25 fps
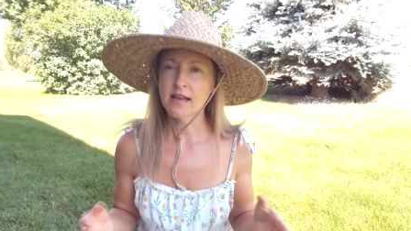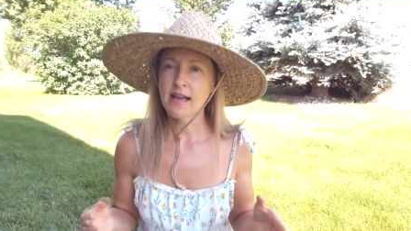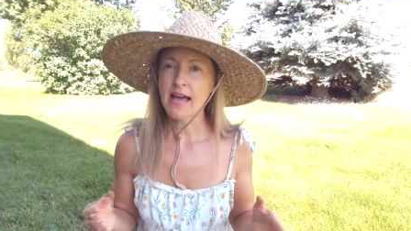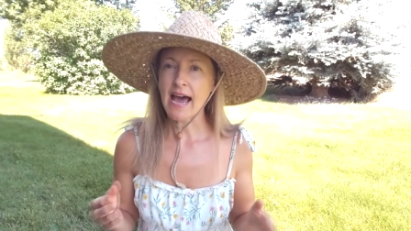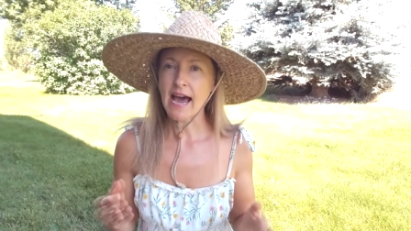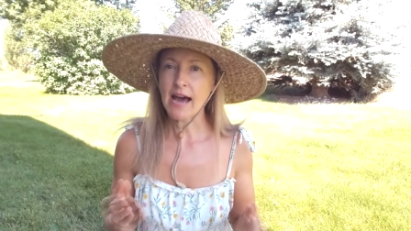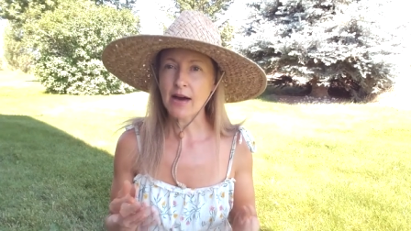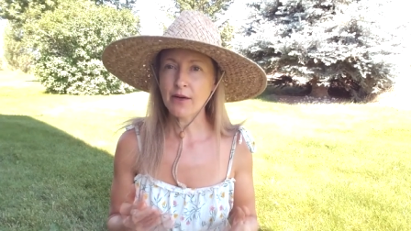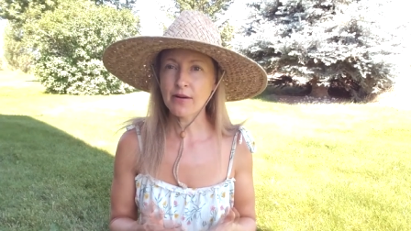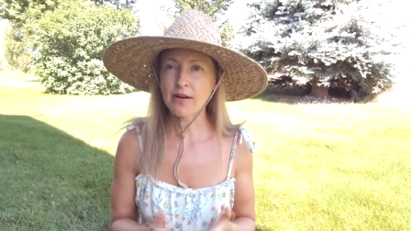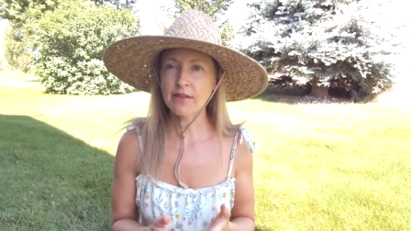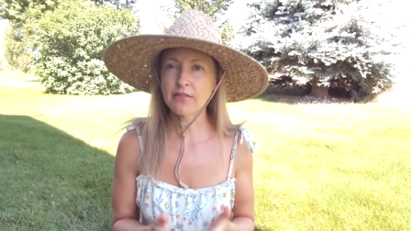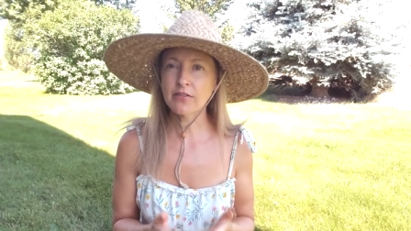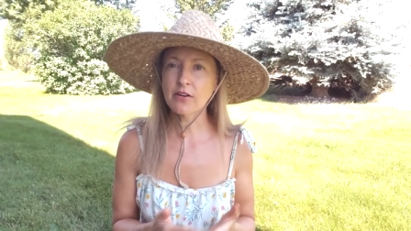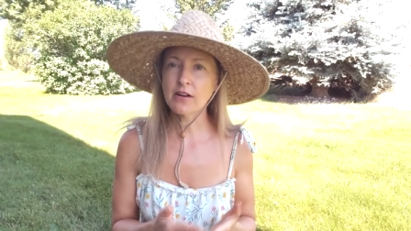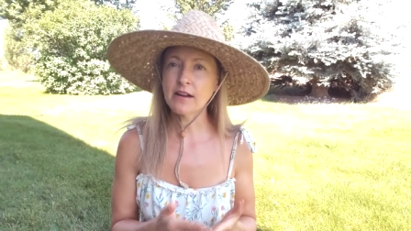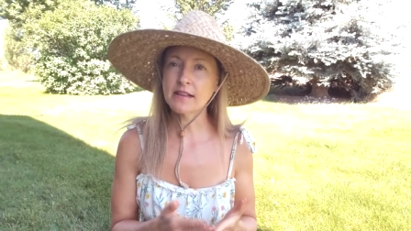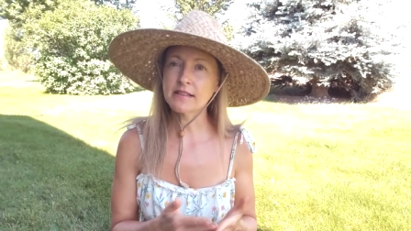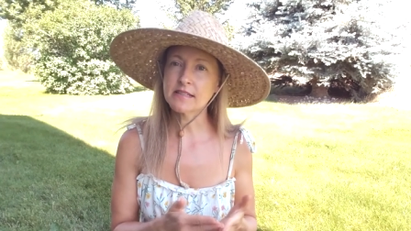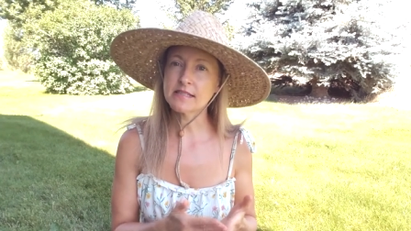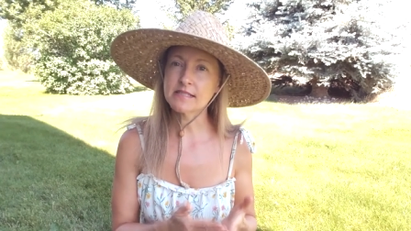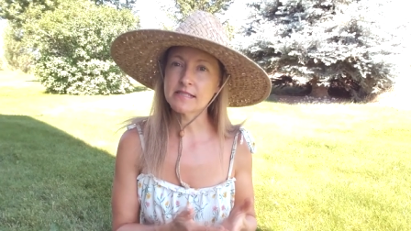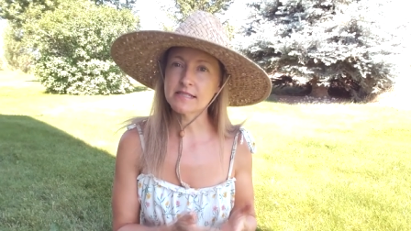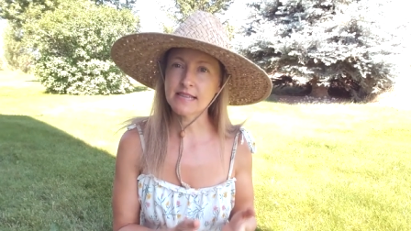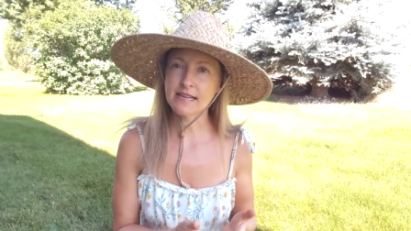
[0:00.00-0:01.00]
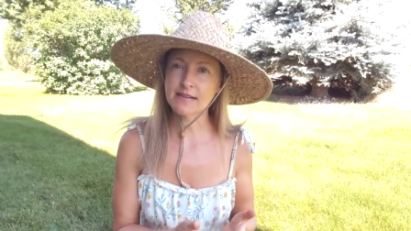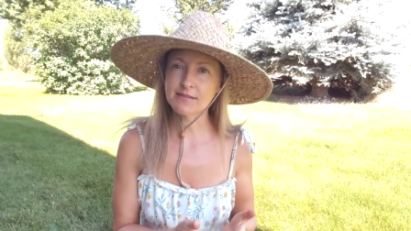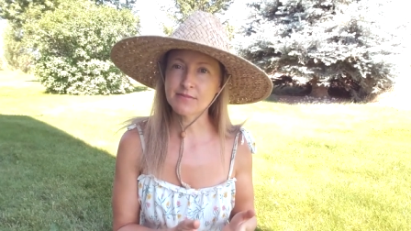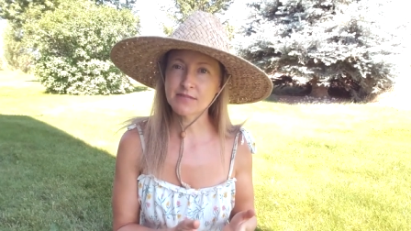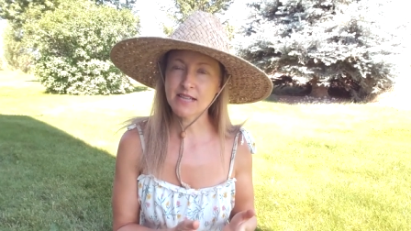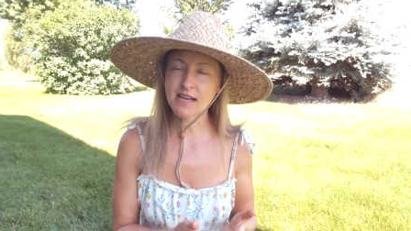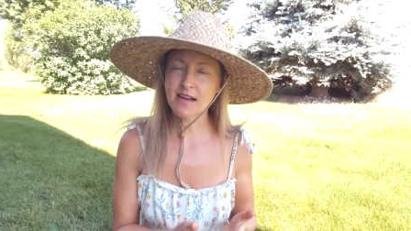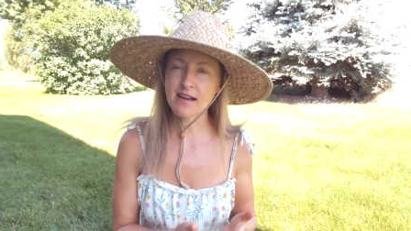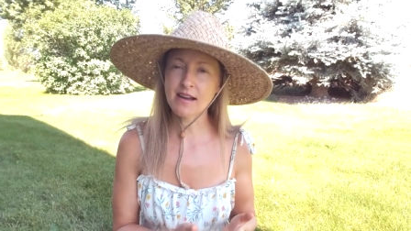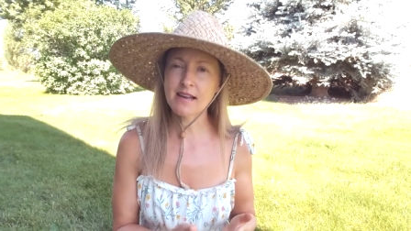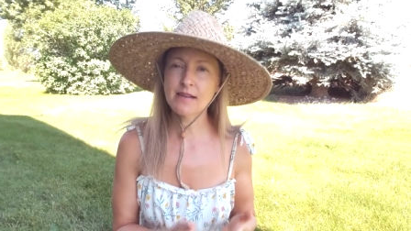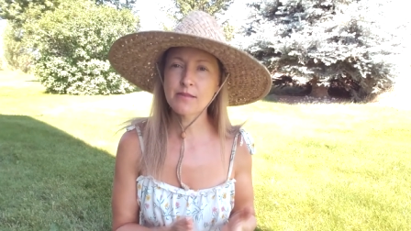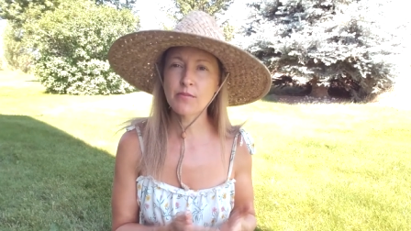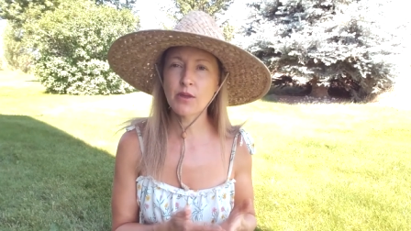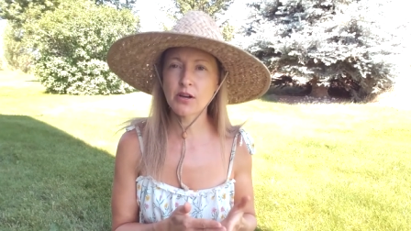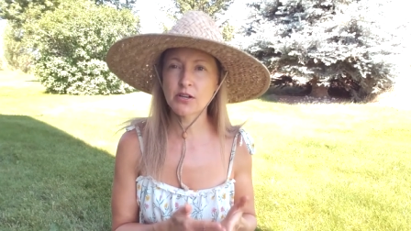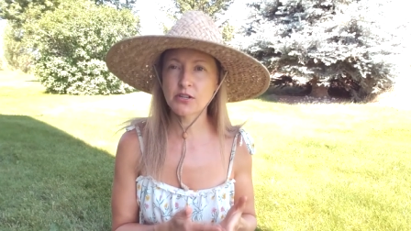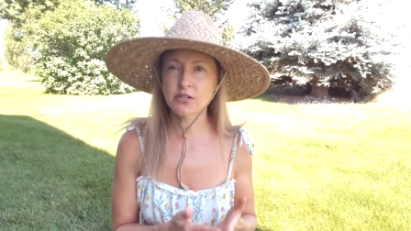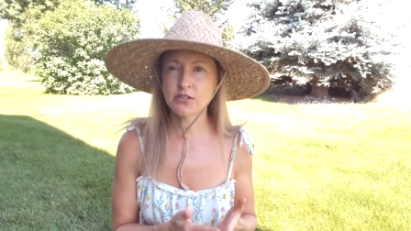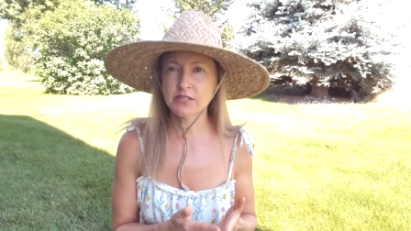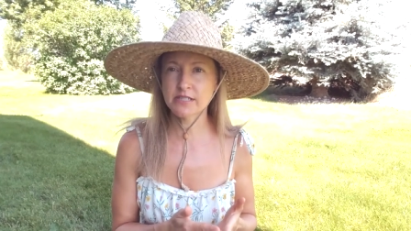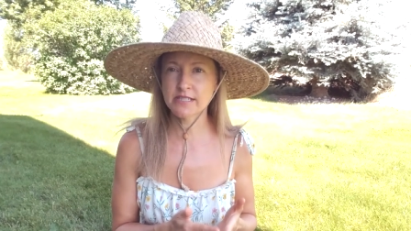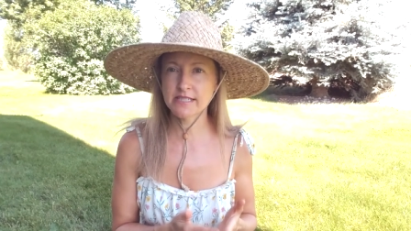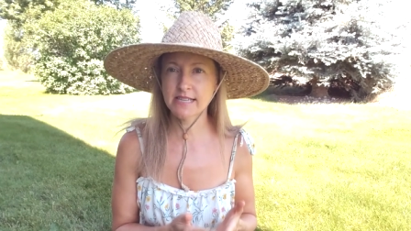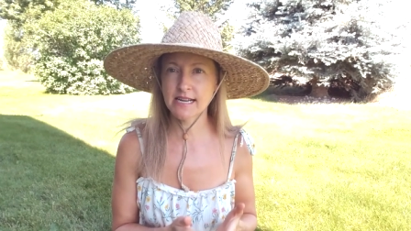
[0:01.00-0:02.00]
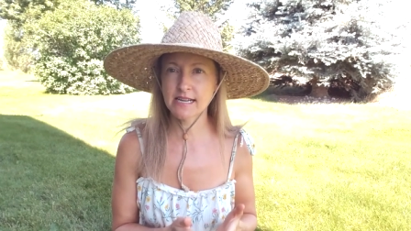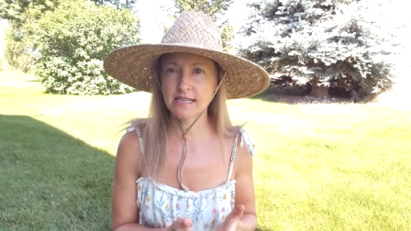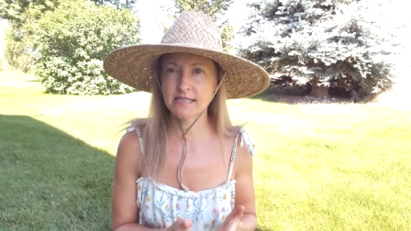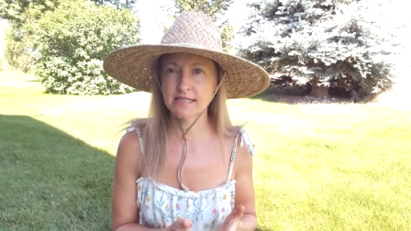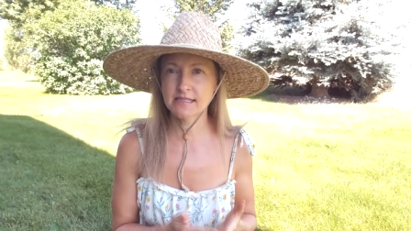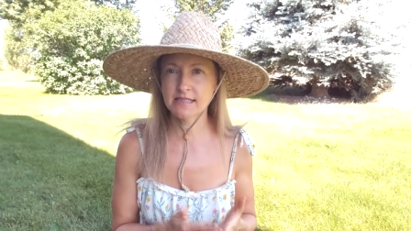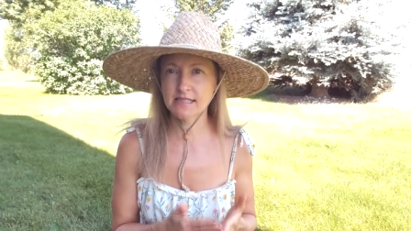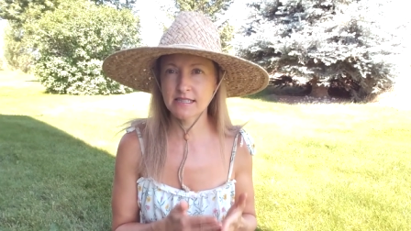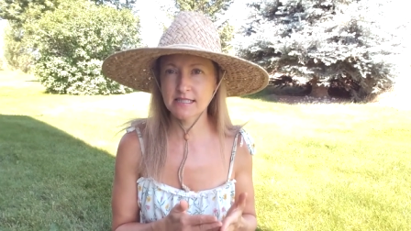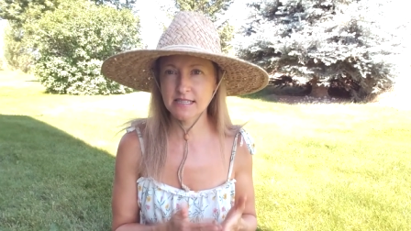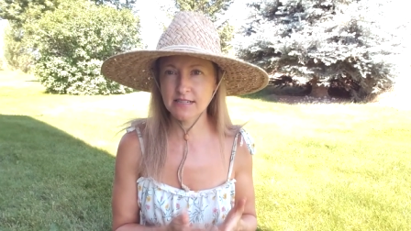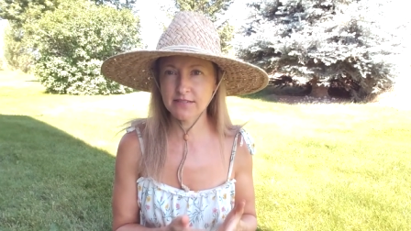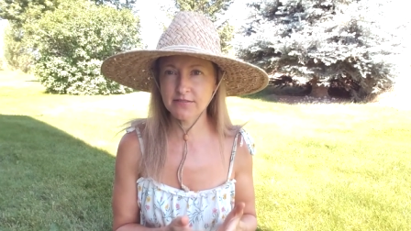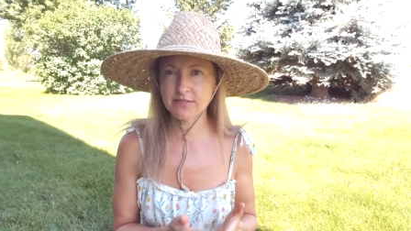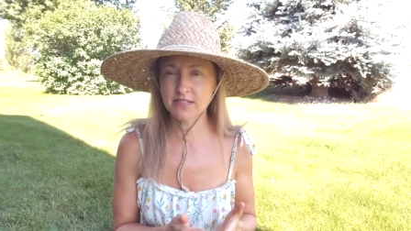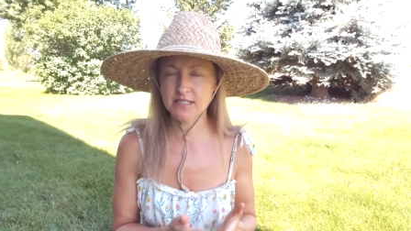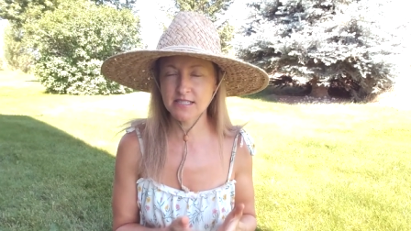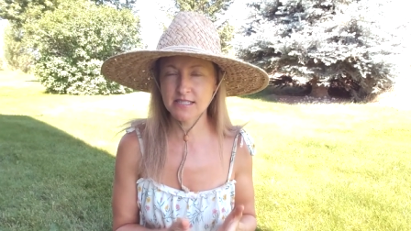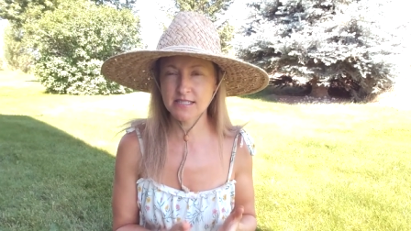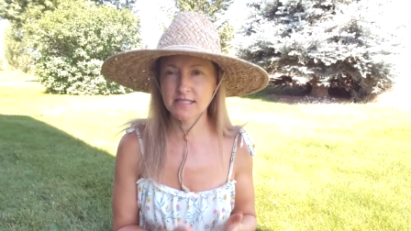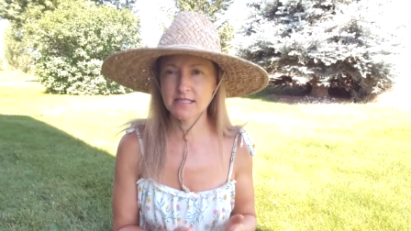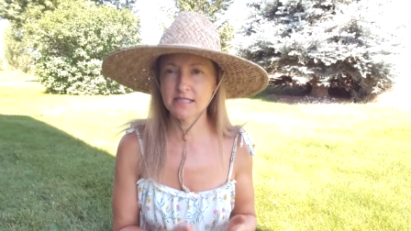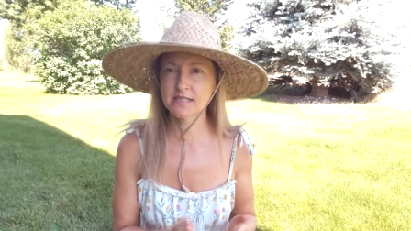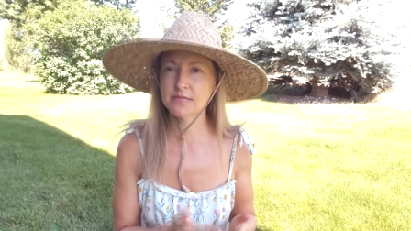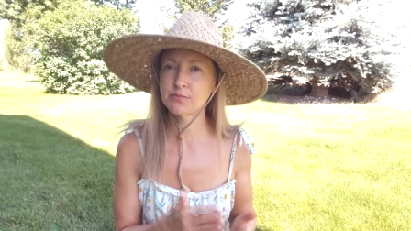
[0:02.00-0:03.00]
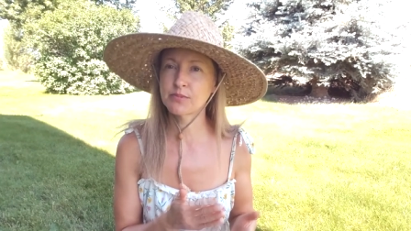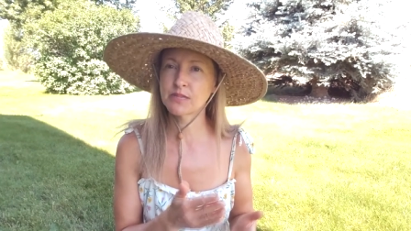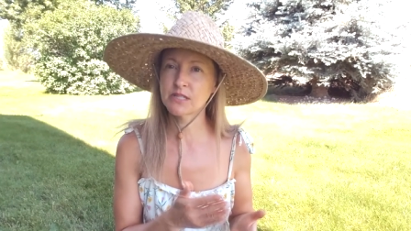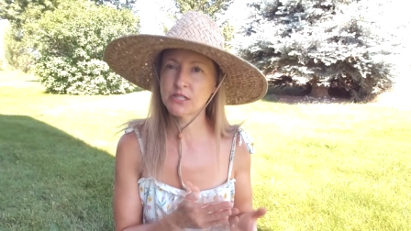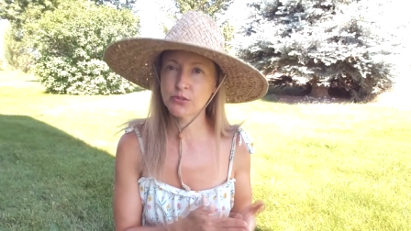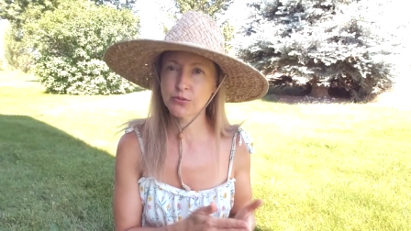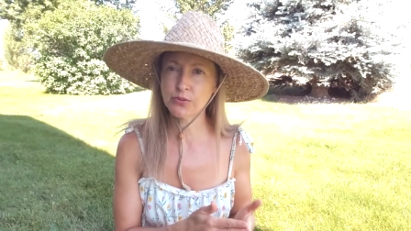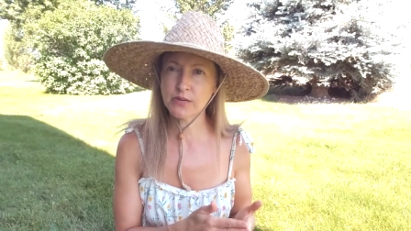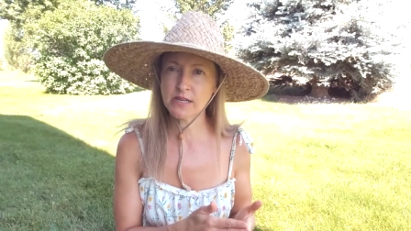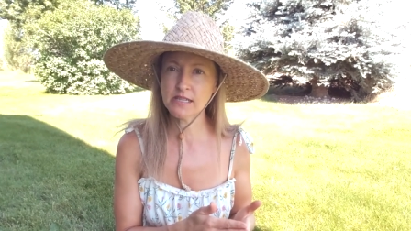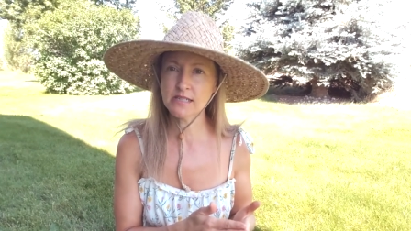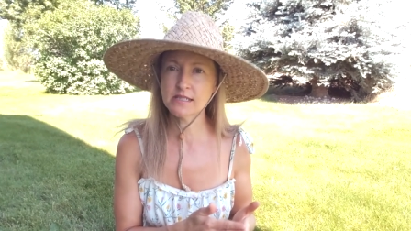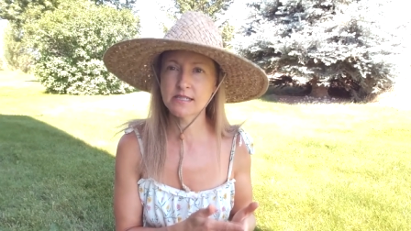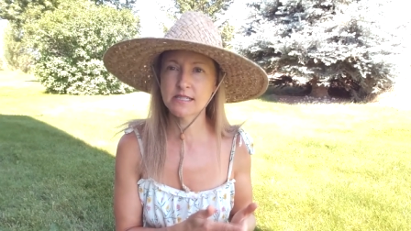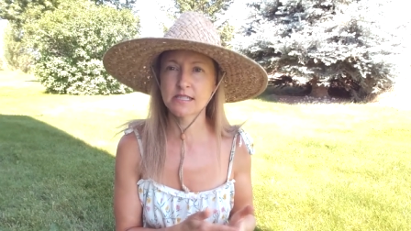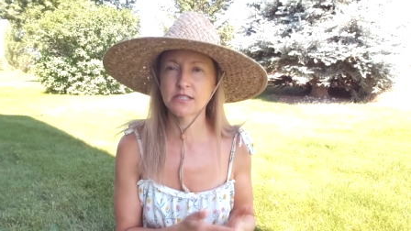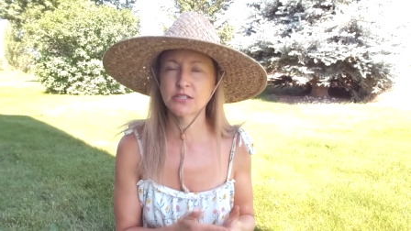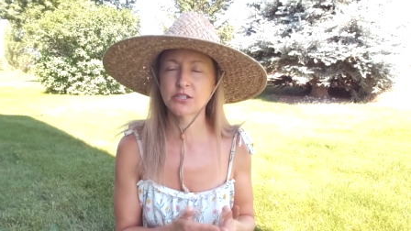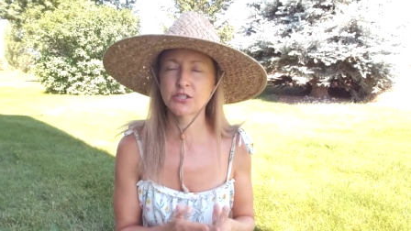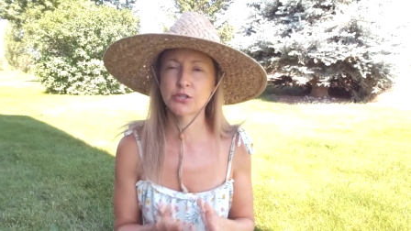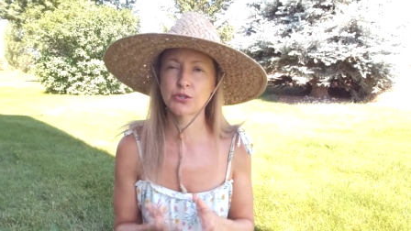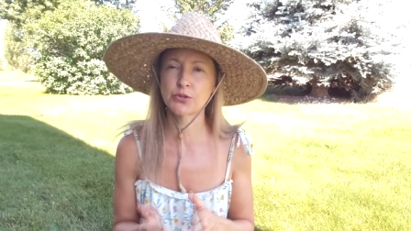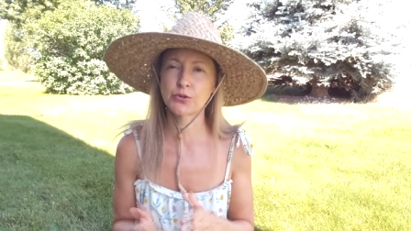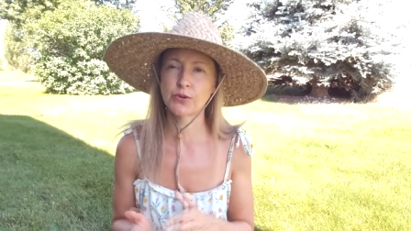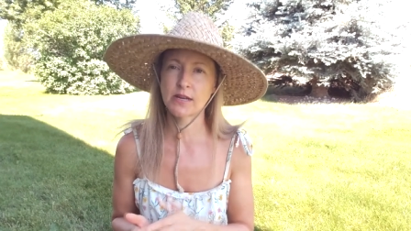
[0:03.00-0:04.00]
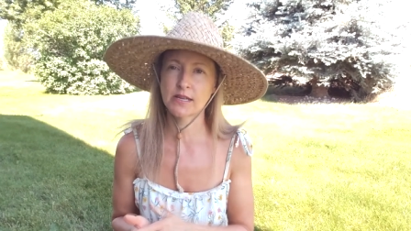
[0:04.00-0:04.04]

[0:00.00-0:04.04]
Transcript: However, at the same time, understanding the differences between D2 and